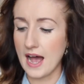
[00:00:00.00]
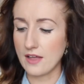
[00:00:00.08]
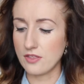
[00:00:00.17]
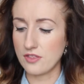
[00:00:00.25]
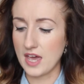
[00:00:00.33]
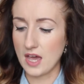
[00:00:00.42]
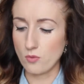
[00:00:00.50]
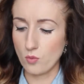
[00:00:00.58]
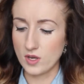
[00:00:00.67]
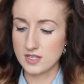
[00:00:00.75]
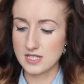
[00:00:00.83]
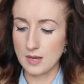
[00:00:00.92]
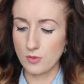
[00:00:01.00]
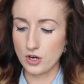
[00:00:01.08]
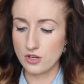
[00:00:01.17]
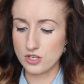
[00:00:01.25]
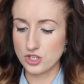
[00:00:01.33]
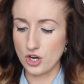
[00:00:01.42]
And then once I'm out
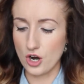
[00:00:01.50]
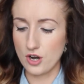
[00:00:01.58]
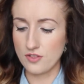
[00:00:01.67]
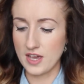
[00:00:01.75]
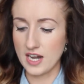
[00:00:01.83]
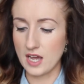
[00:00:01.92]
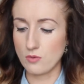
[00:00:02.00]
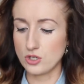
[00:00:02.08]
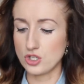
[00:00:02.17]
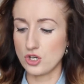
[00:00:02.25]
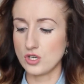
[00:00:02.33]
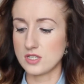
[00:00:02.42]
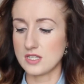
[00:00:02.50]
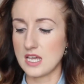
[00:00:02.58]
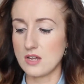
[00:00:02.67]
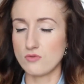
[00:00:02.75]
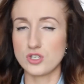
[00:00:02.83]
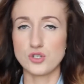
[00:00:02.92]
of the shower, then I would use
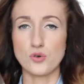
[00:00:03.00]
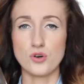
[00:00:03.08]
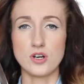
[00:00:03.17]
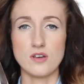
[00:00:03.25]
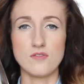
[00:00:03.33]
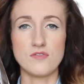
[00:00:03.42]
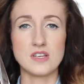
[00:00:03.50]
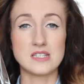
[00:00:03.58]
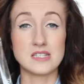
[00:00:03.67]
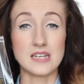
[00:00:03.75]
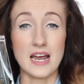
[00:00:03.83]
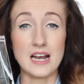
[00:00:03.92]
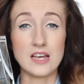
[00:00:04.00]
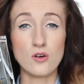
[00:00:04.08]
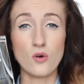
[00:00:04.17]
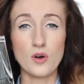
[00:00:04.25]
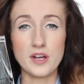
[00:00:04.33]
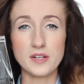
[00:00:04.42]
the restorative styling
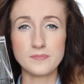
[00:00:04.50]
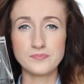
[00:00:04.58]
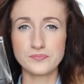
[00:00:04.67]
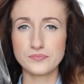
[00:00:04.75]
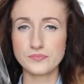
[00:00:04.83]
oil,